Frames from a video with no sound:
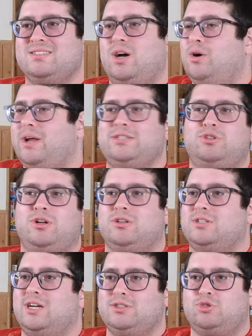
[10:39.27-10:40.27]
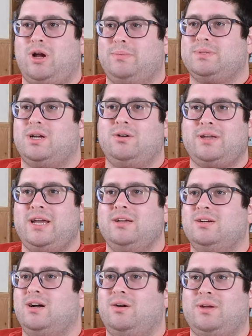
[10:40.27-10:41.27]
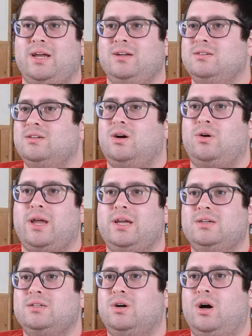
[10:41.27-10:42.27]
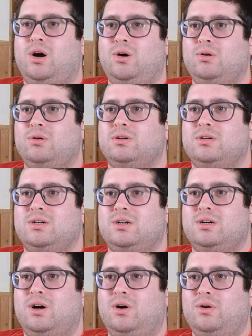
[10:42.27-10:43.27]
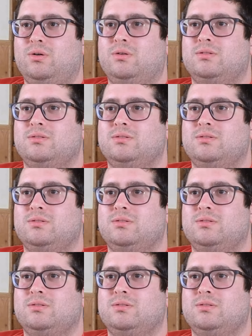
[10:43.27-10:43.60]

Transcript: Okay, guns dropped. Okay. Okay. Okay. Oh. Oh.